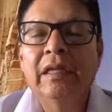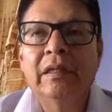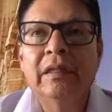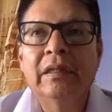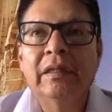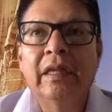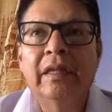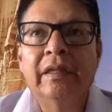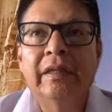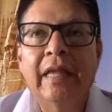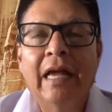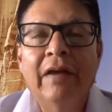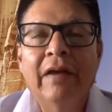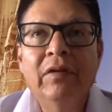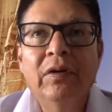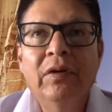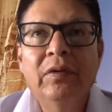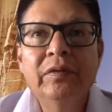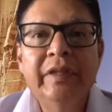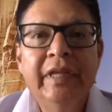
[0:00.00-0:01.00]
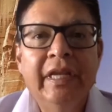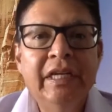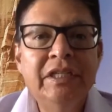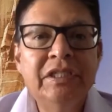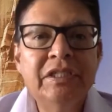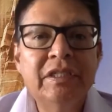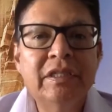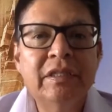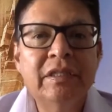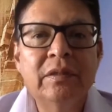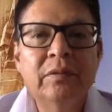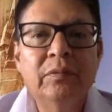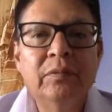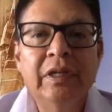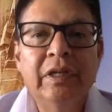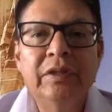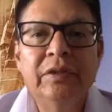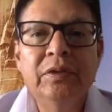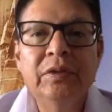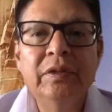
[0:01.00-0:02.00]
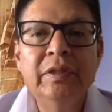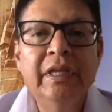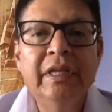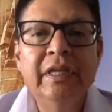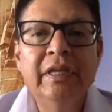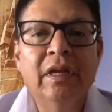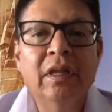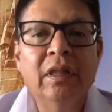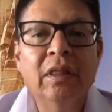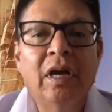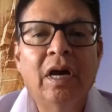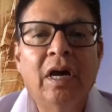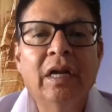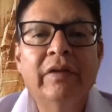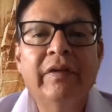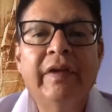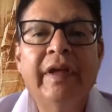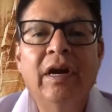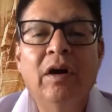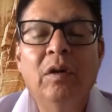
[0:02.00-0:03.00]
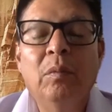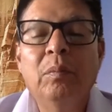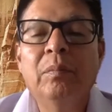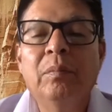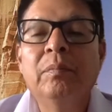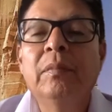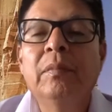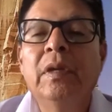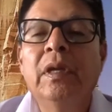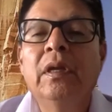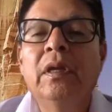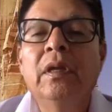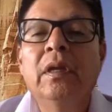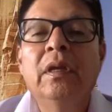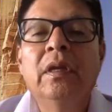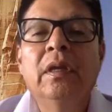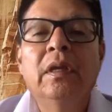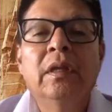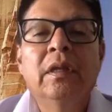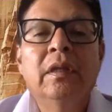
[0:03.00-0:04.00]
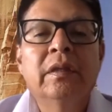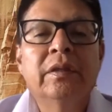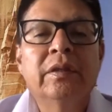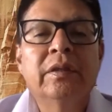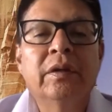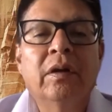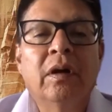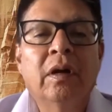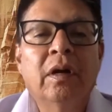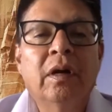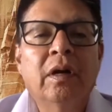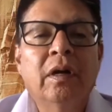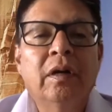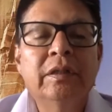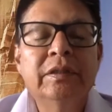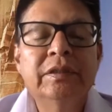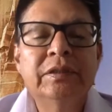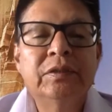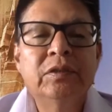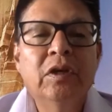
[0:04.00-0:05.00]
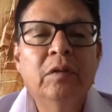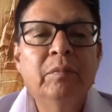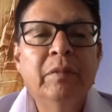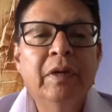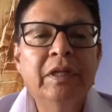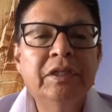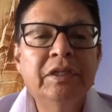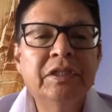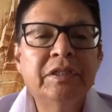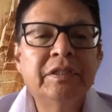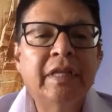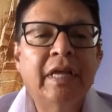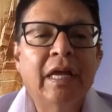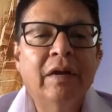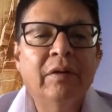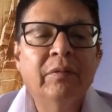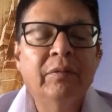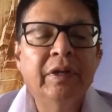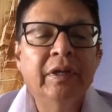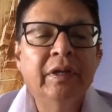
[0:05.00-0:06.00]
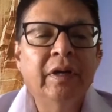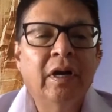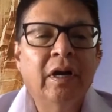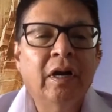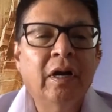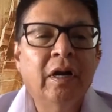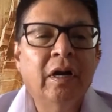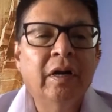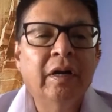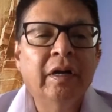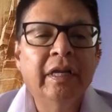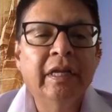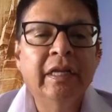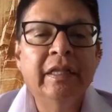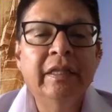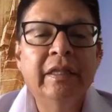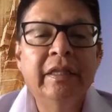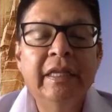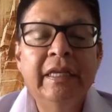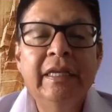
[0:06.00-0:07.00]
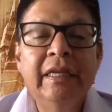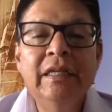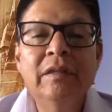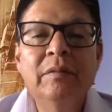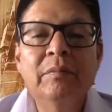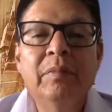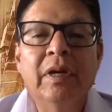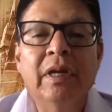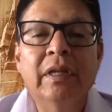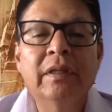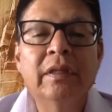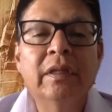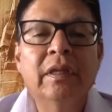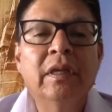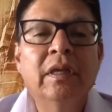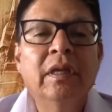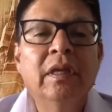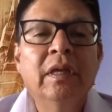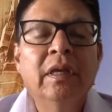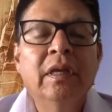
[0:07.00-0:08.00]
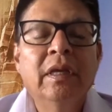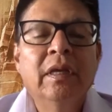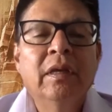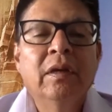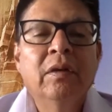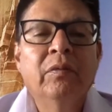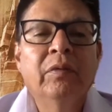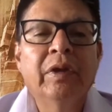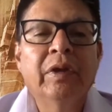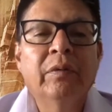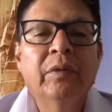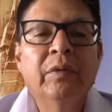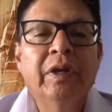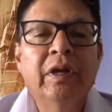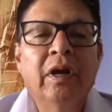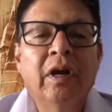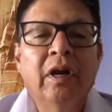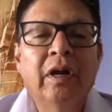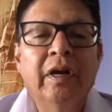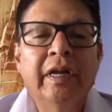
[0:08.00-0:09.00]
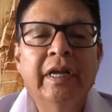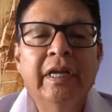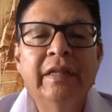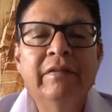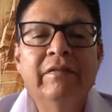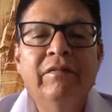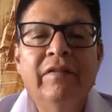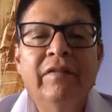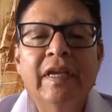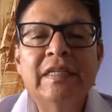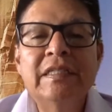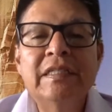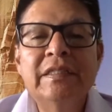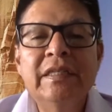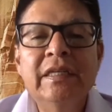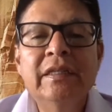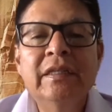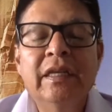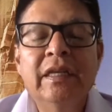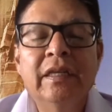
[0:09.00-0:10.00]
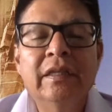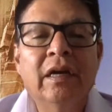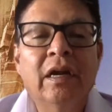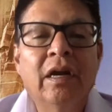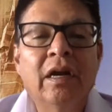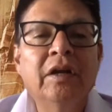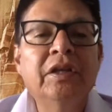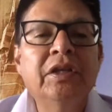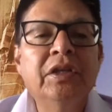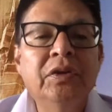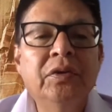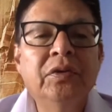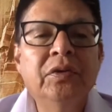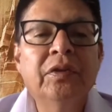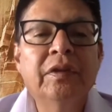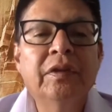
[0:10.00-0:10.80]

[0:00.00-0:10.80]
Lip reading: the Navajo Nation, we do need a lot of help. There are so much that we are in need, but we are investing in our youth.